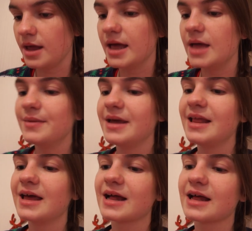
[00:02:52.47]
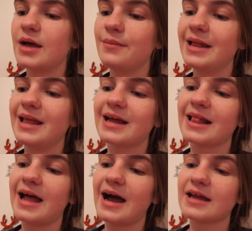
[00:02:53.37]
Amelia
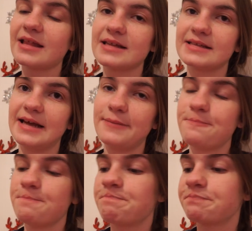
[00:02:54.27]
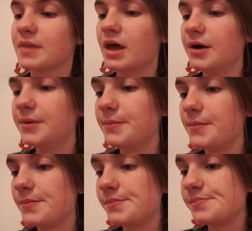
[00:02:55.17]
Clark. That's it.
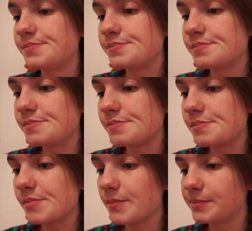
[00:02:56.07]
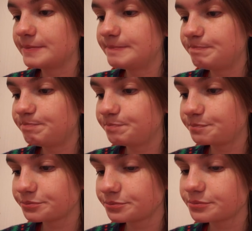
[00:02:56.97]

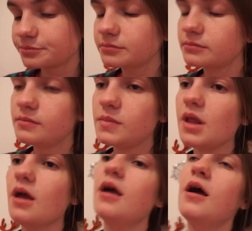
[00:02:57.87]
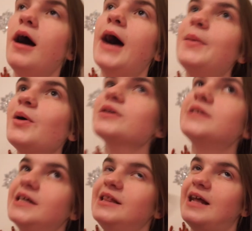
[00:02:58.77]
I booked
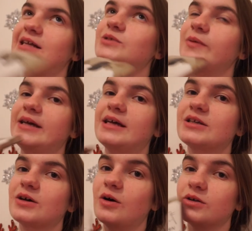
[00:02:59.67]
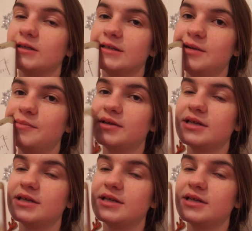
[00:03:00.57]
it last week to go to the cinema to